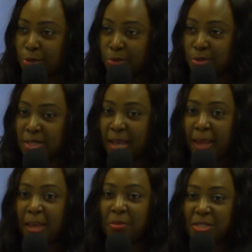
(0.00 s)
tono
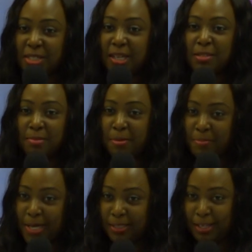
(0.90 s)
naye ebisinga tebayimanyi.